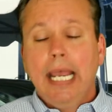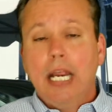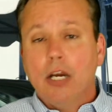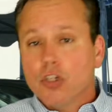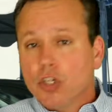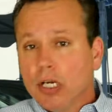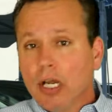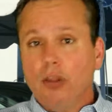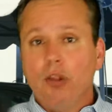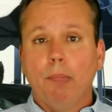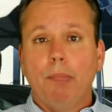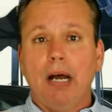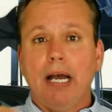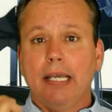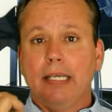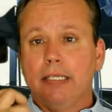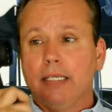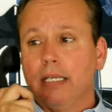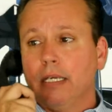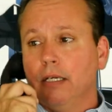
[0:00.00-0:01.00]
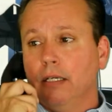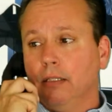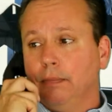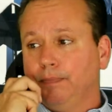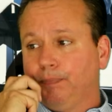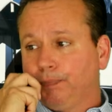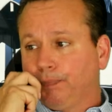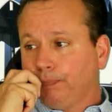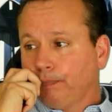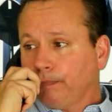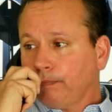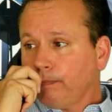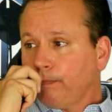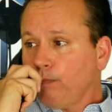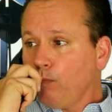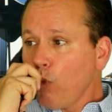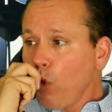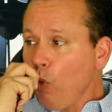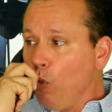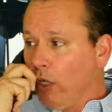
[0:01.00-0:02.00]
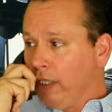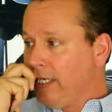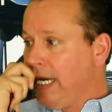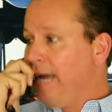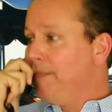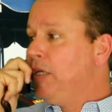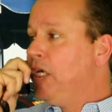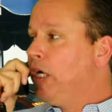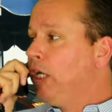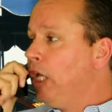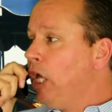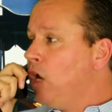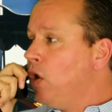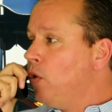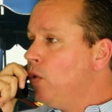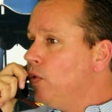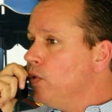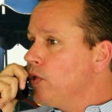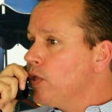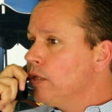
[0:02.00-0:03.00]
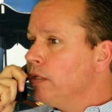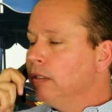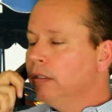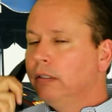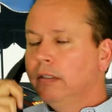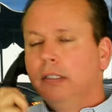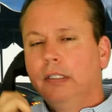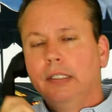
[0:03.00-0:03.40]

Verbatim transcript: Here's another buying signal. What time do you close?